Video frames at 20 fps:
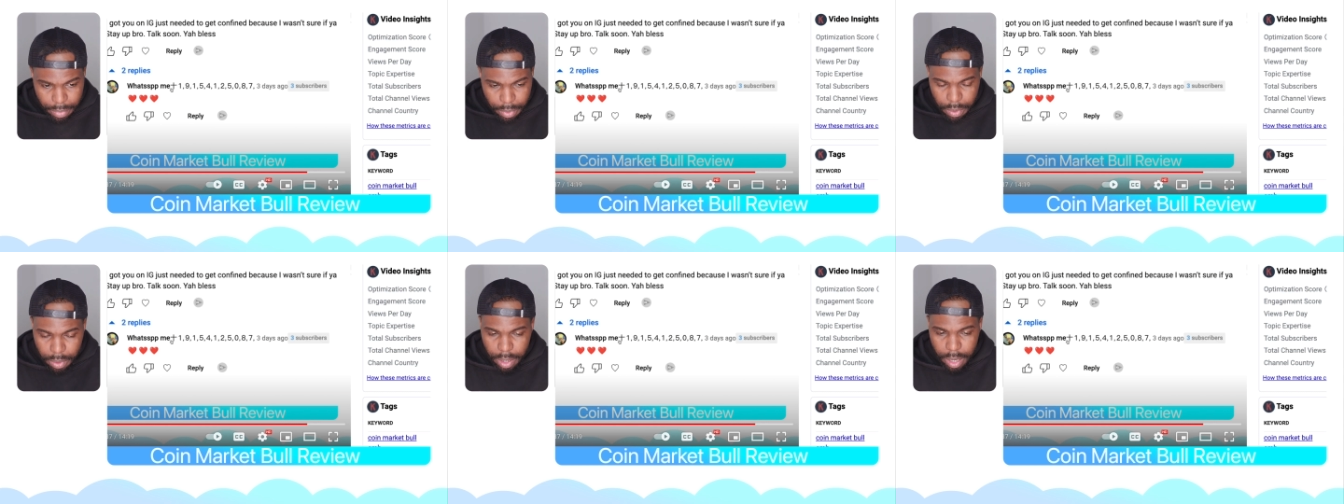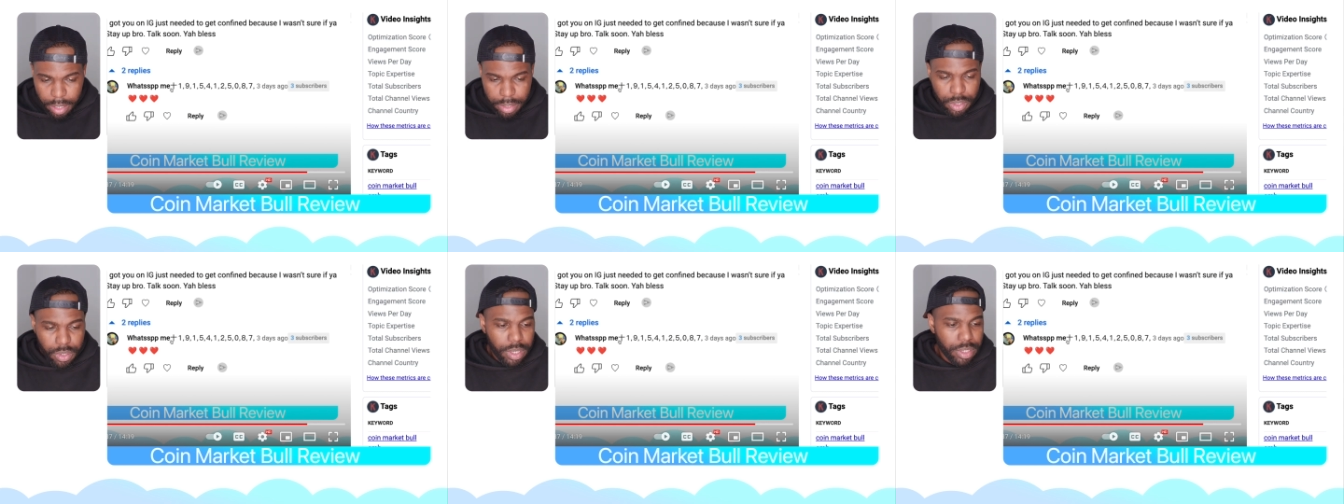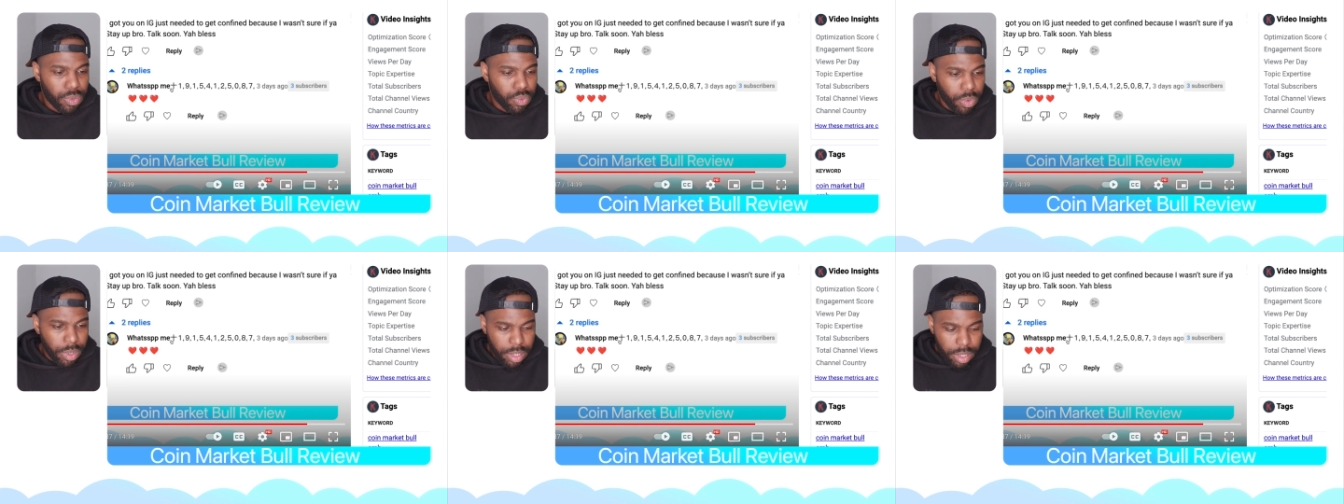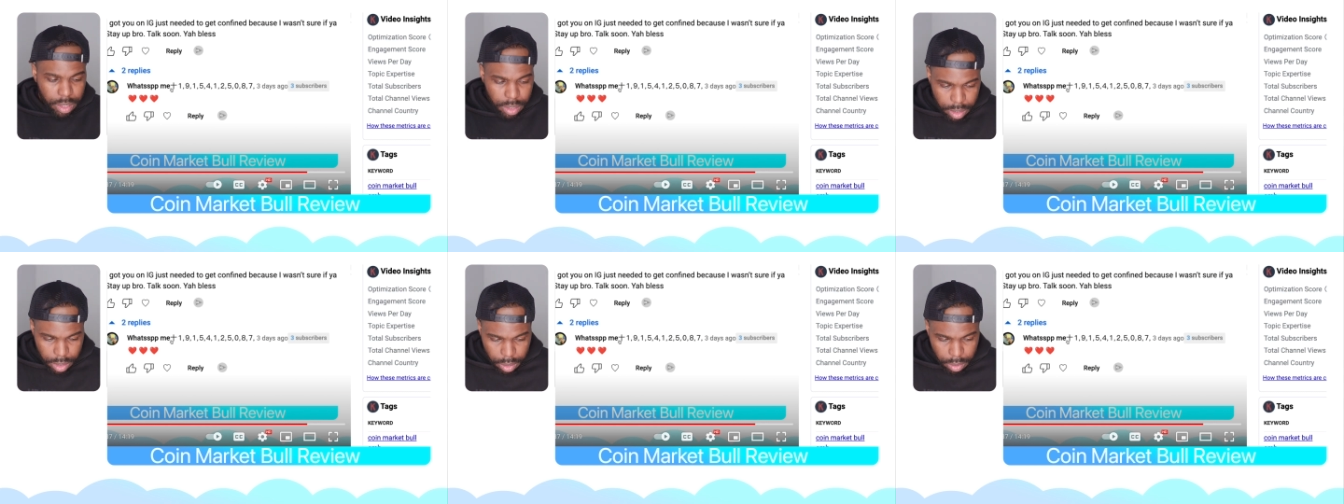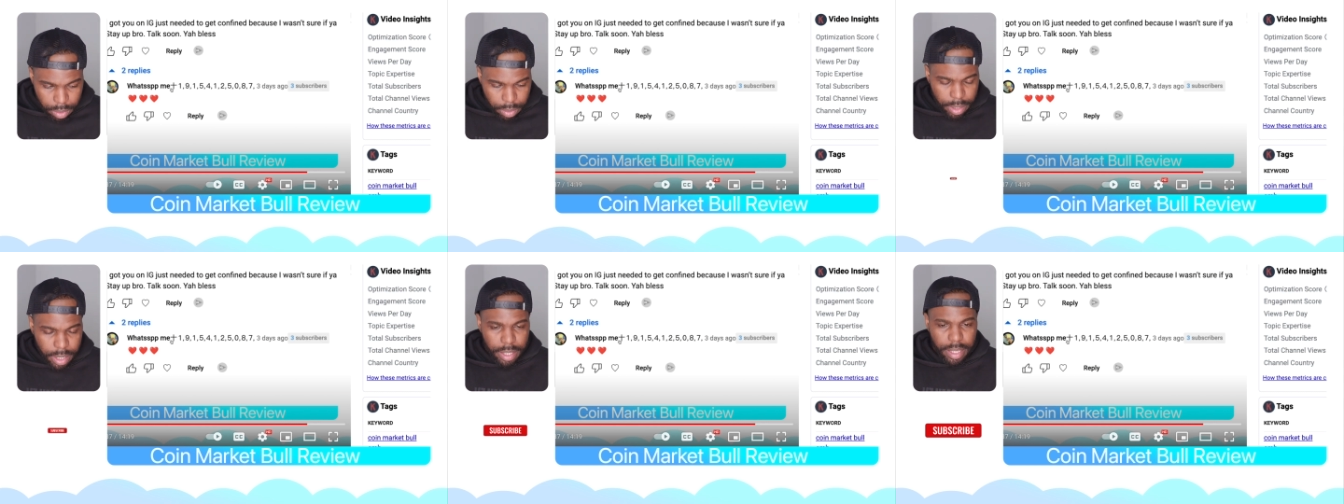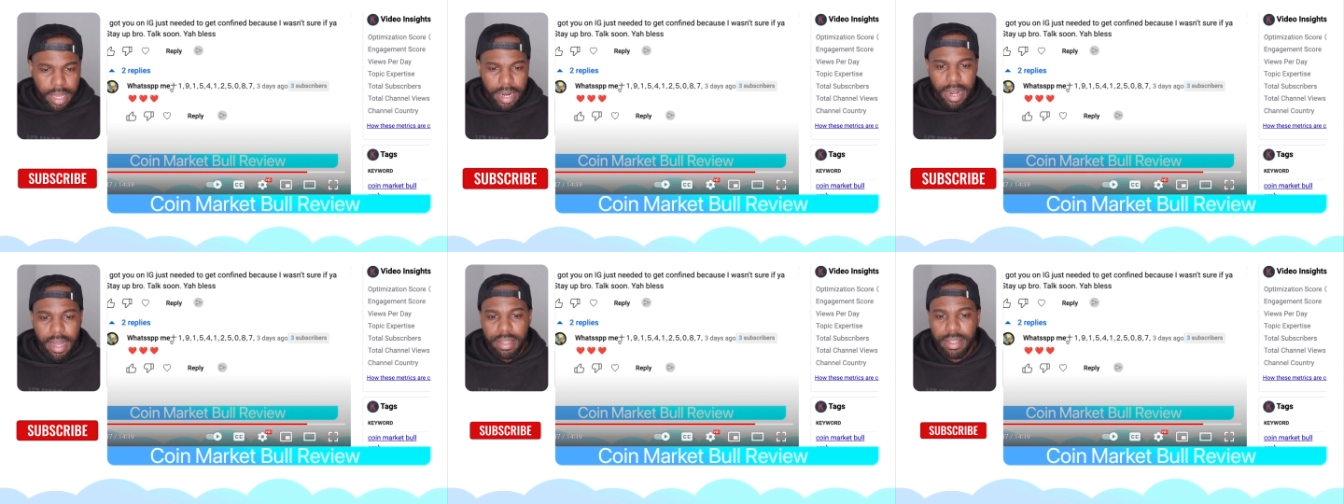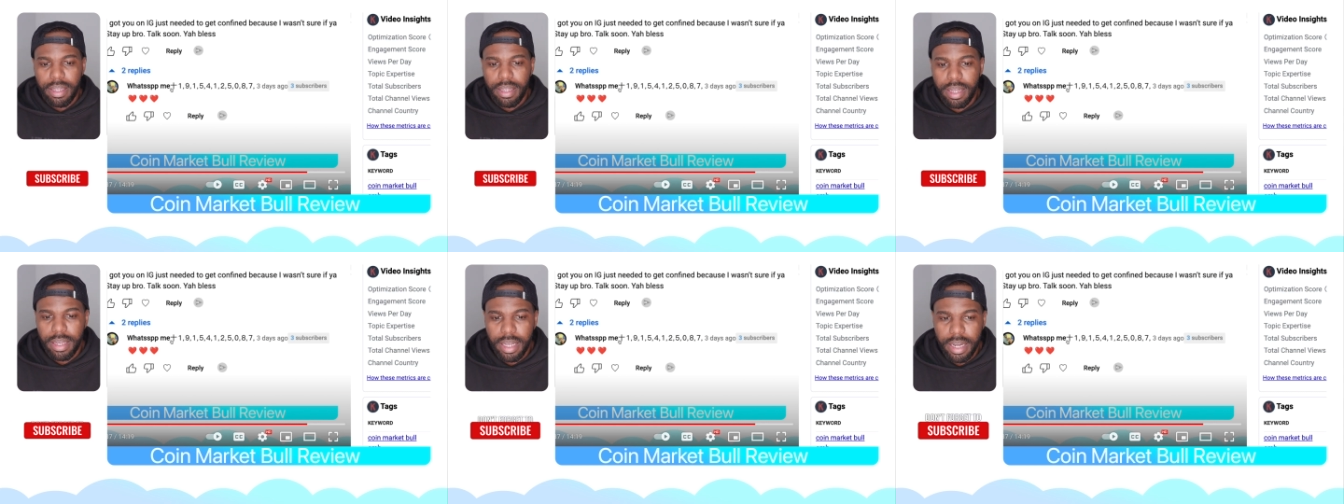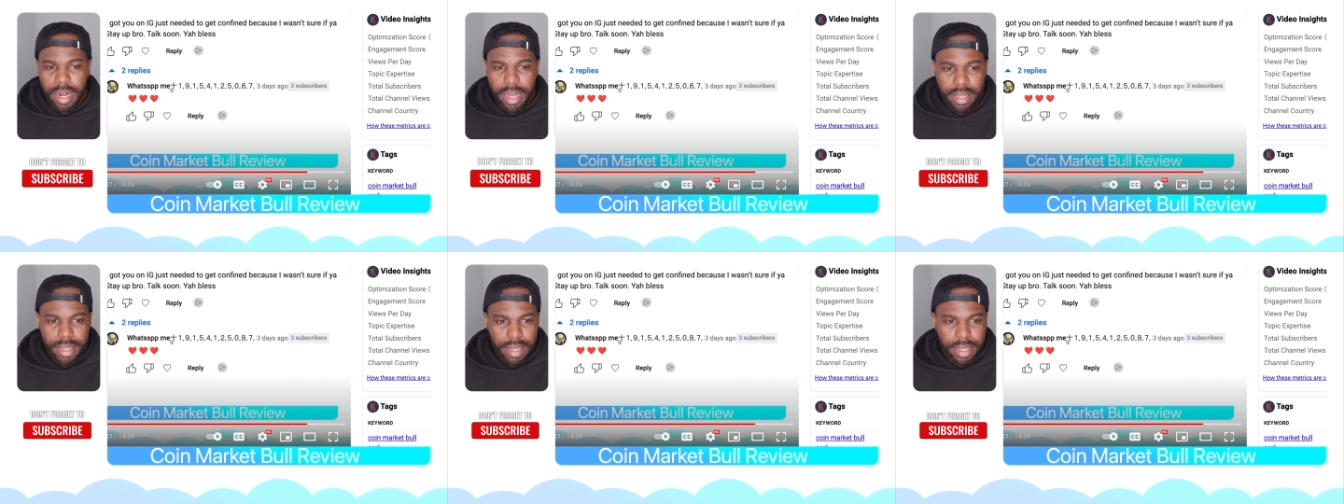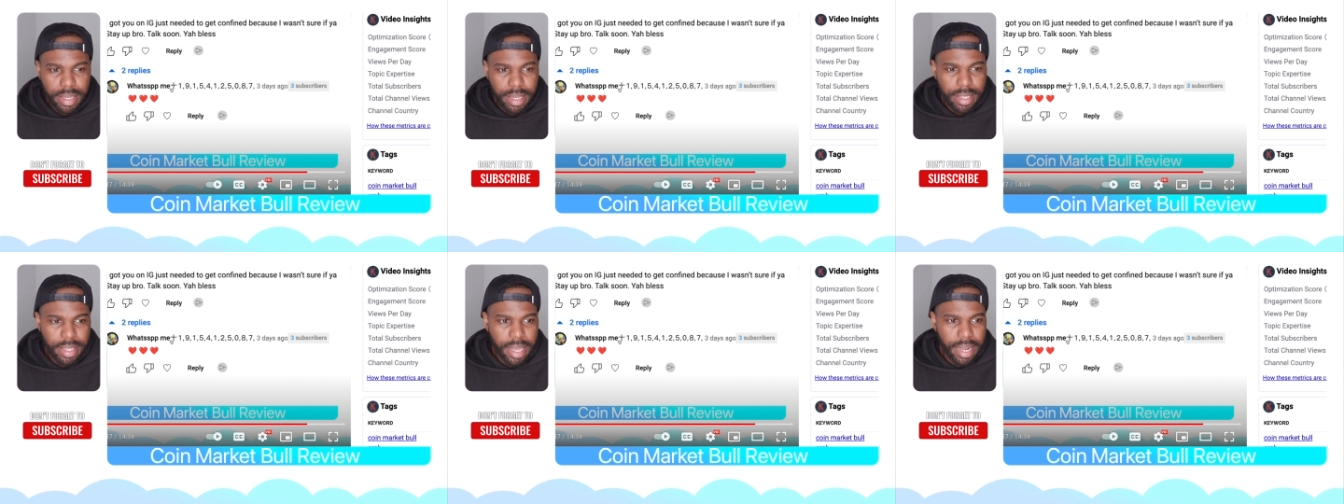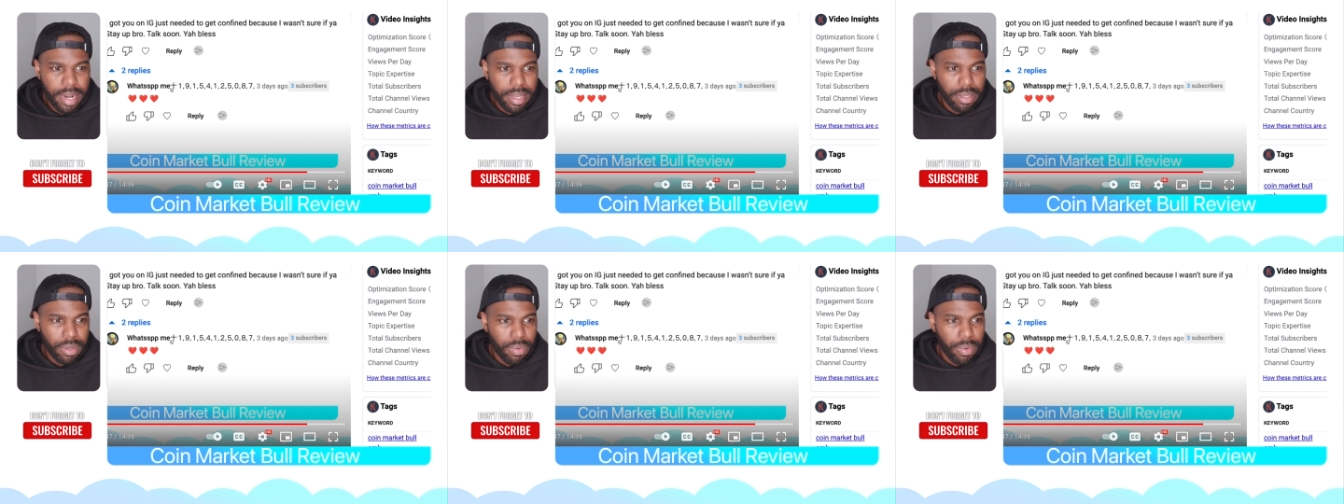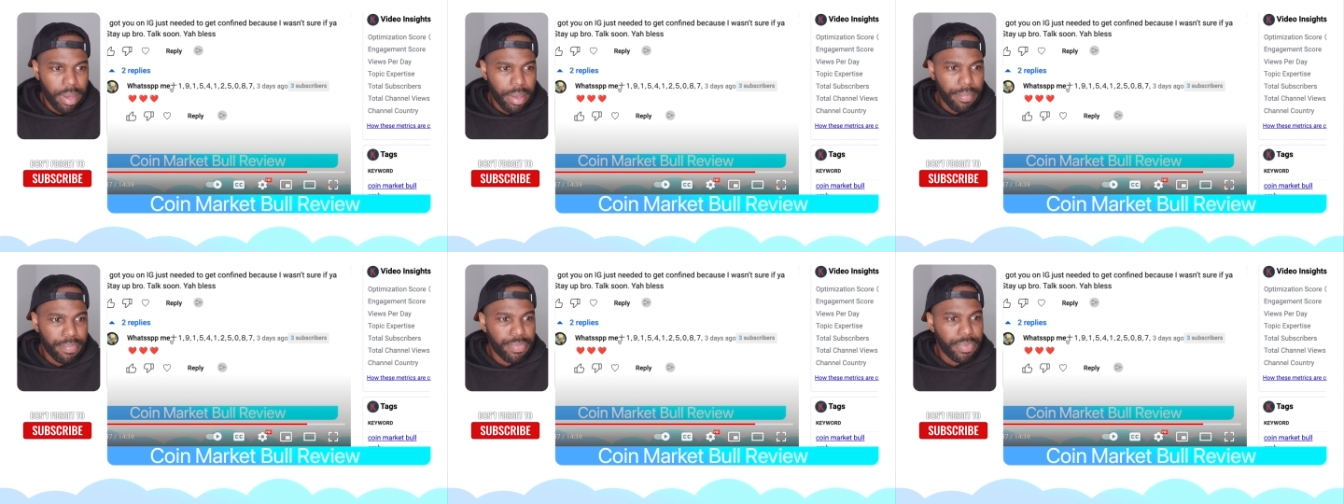Okay, so I just wanted to you know get that out there, get out, get that out the way.